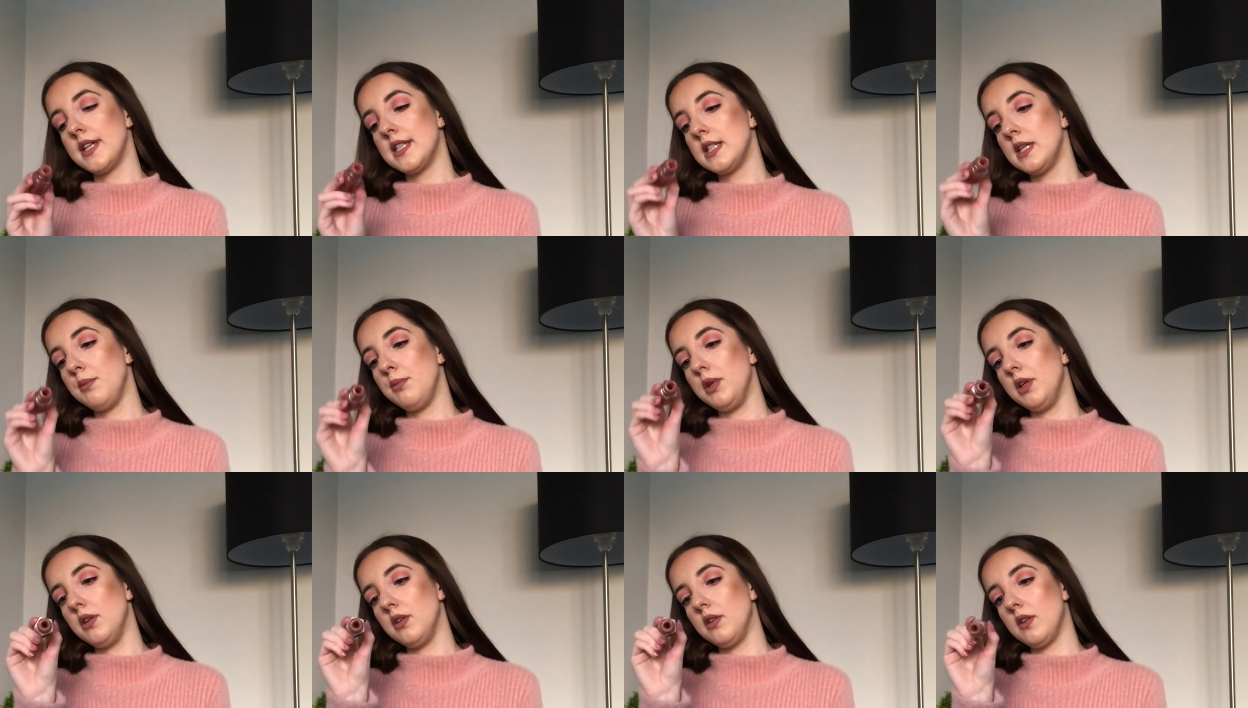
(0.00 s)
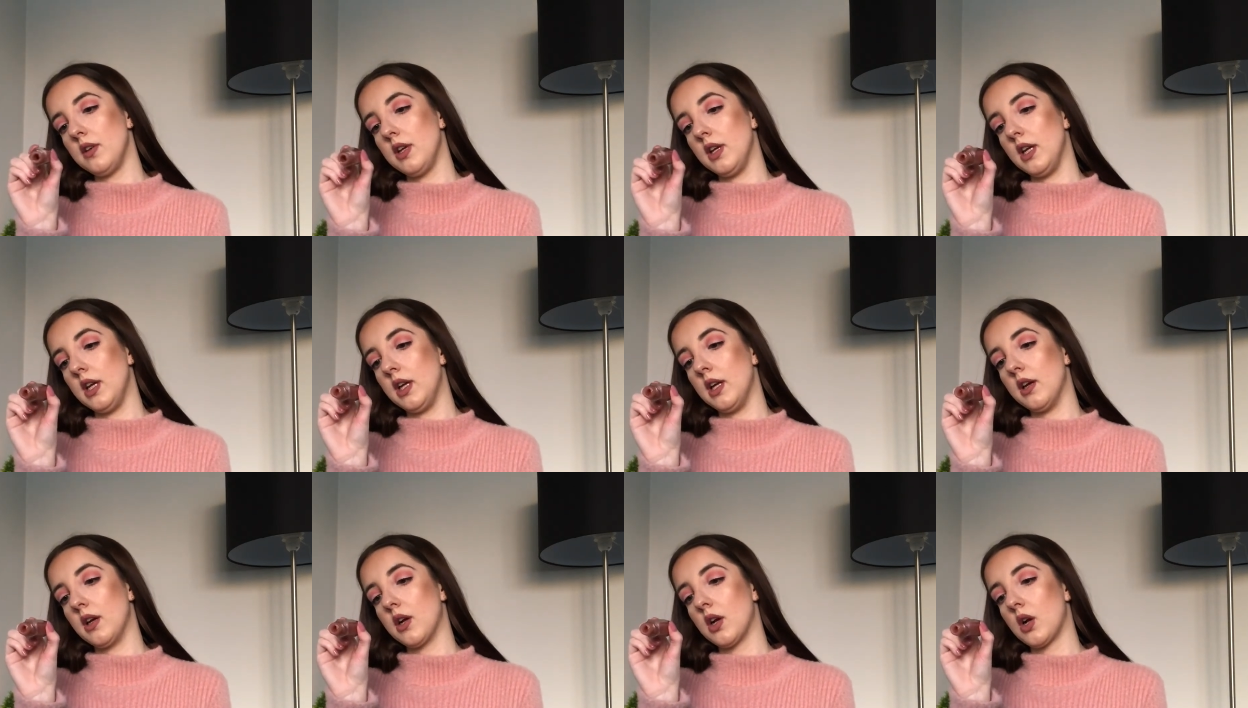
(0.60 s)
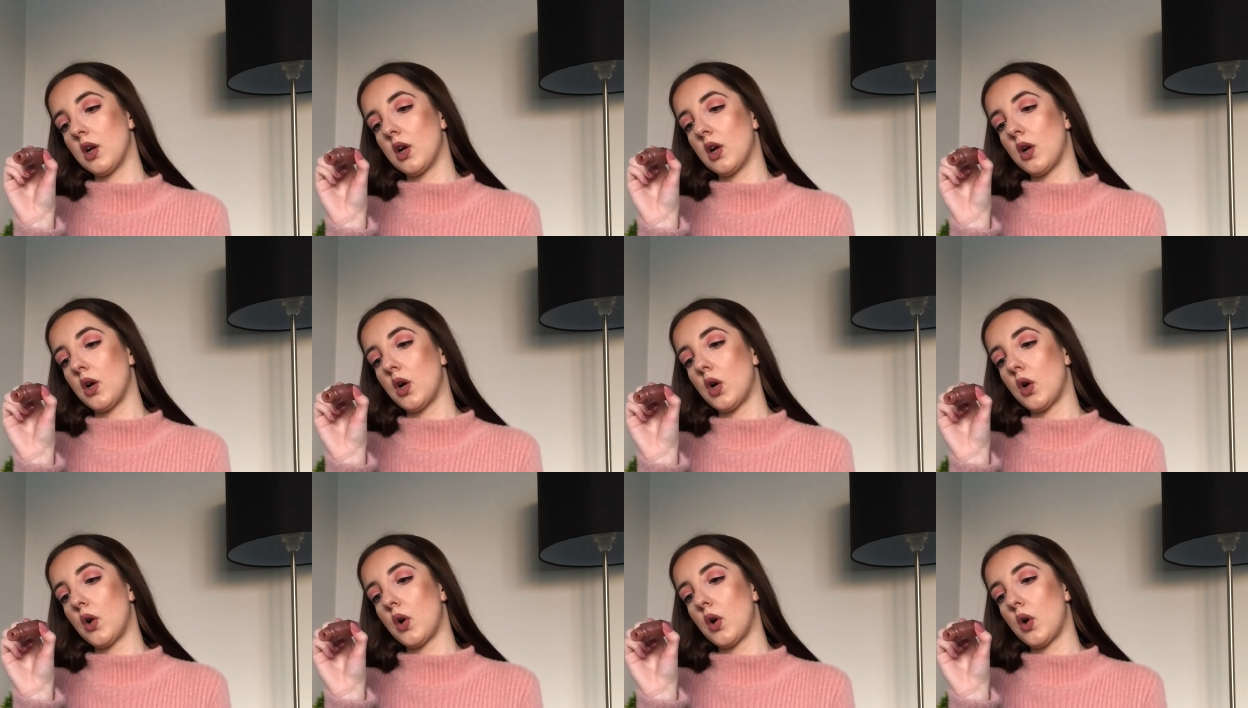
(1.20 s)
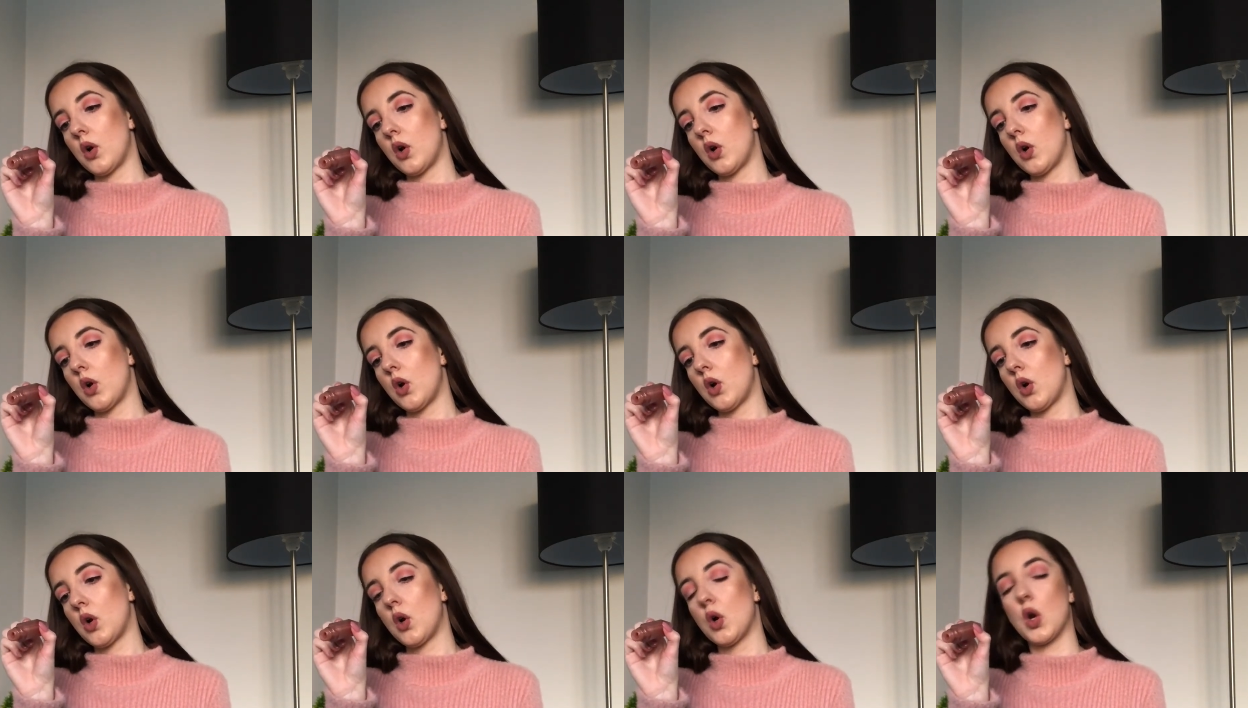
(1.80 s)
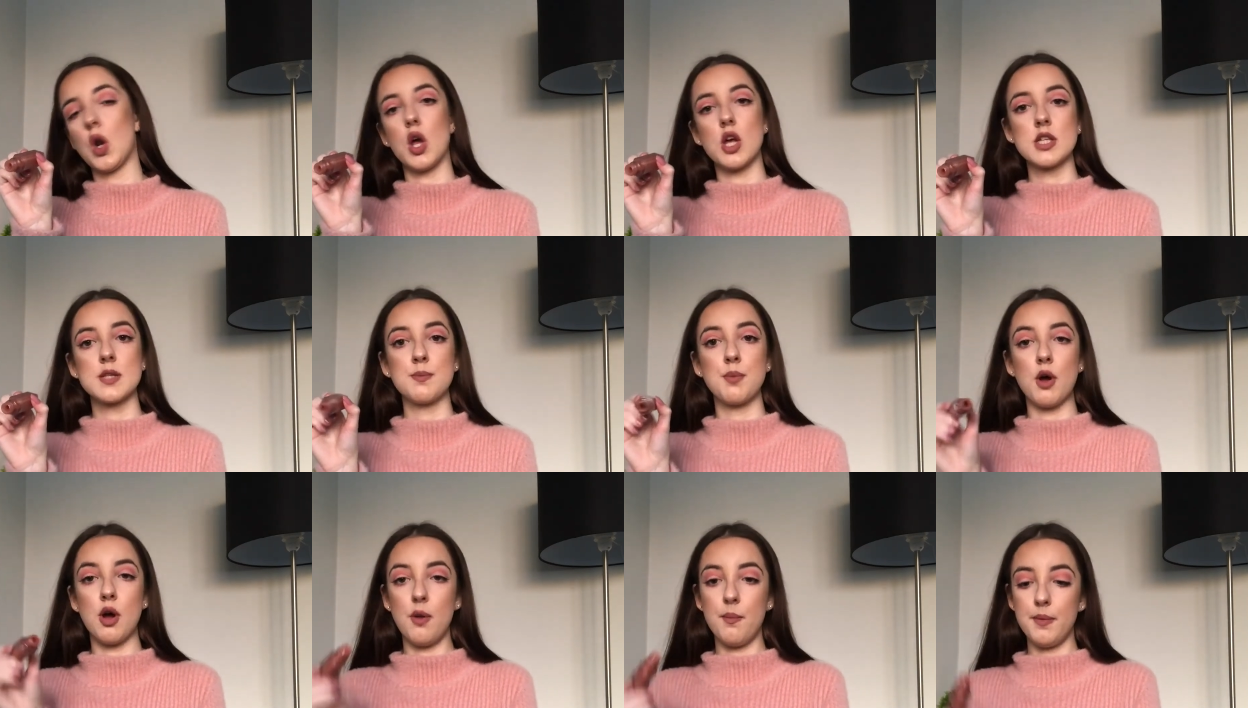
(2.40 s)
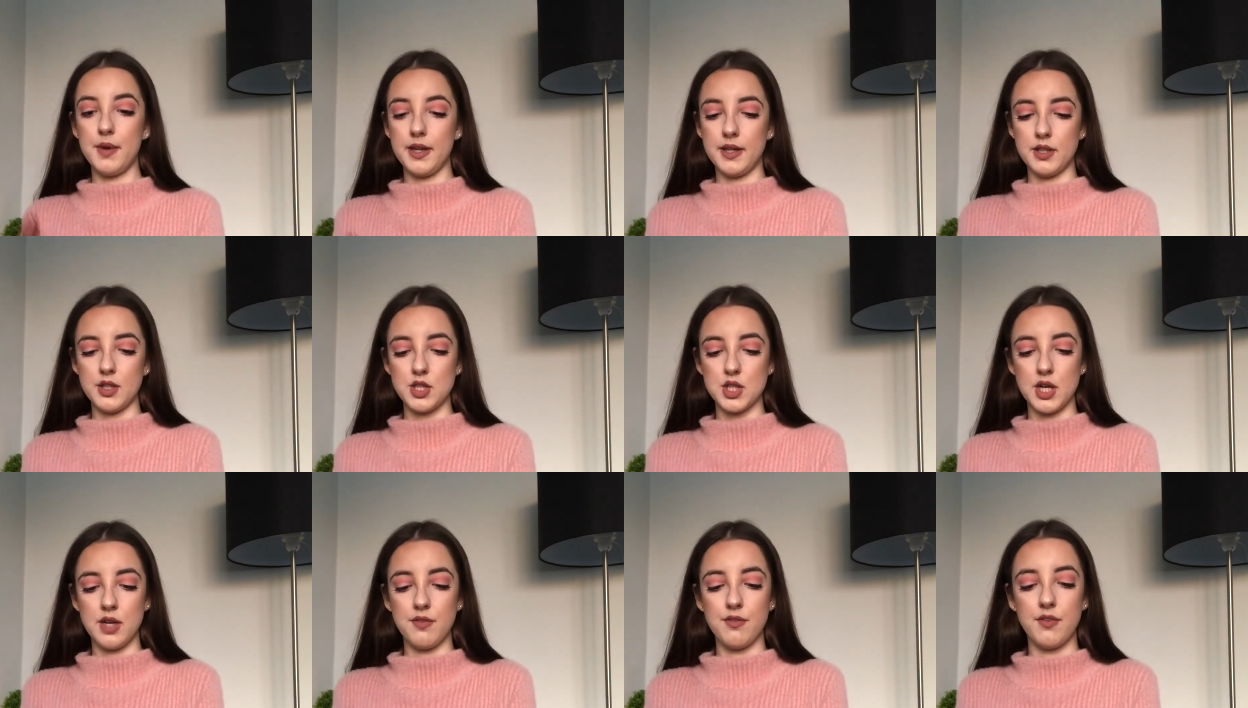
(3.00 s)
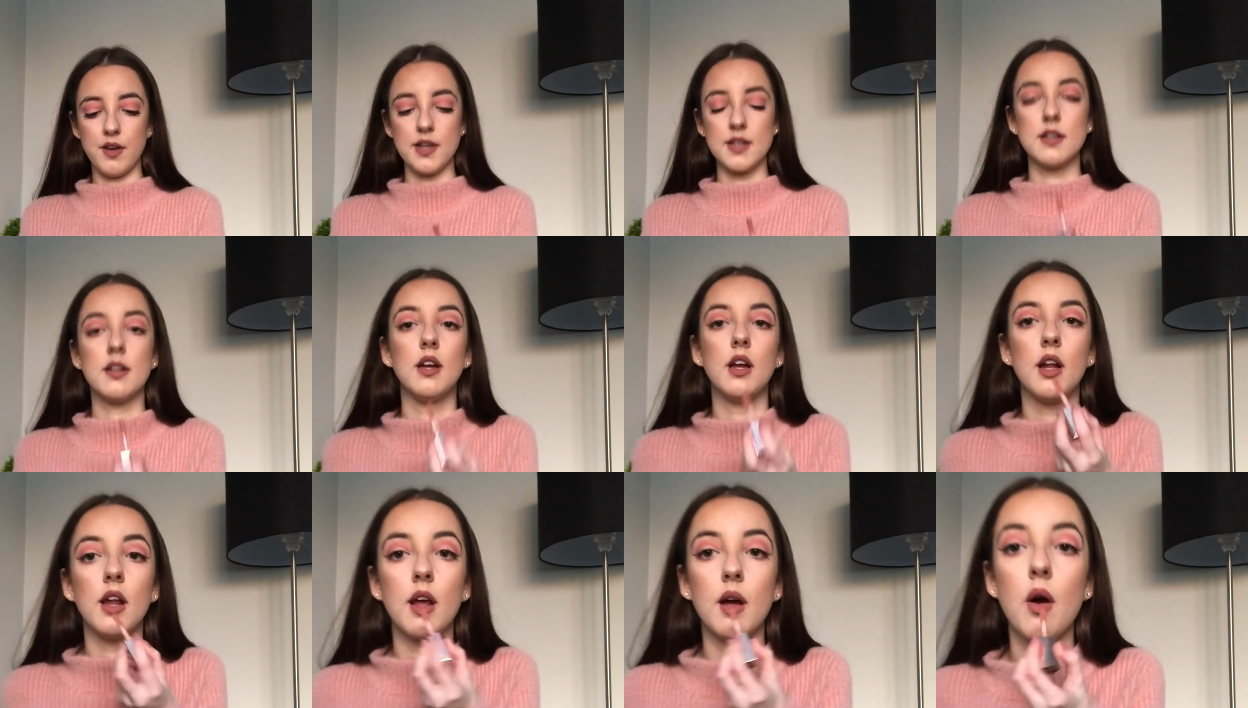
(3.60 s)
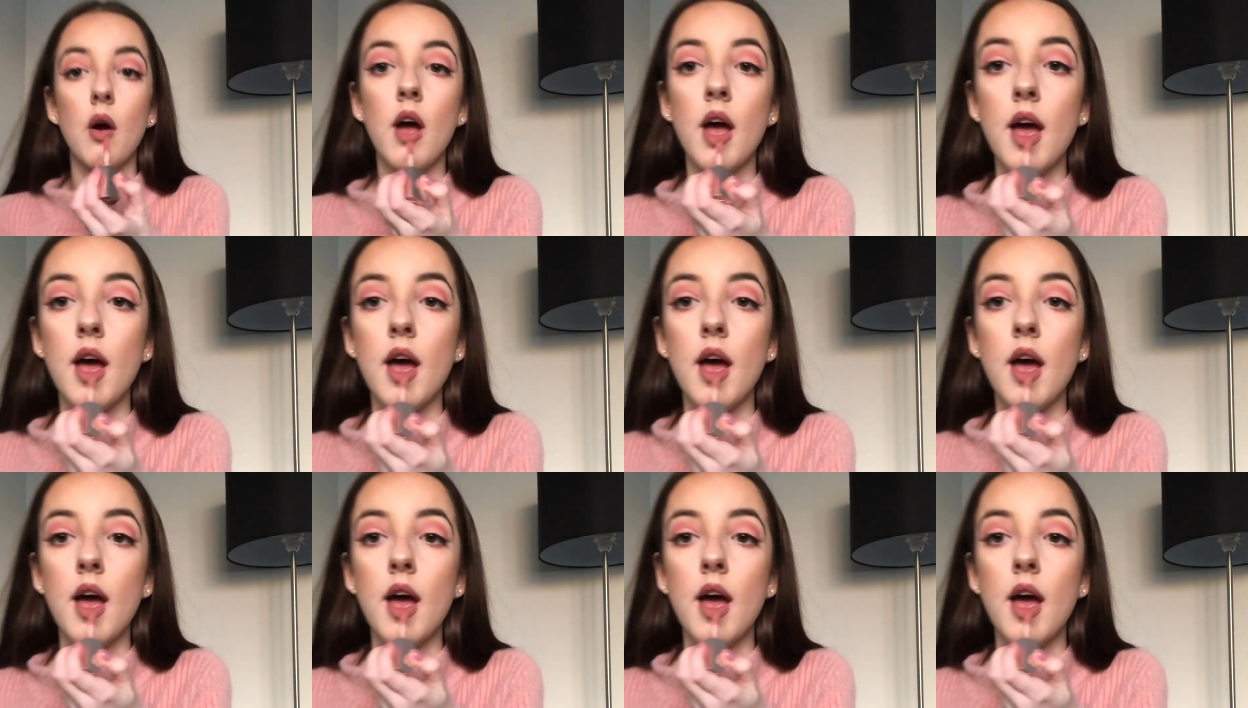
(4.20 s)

Beauty Gloss Bomb in the shade Fenty Glow.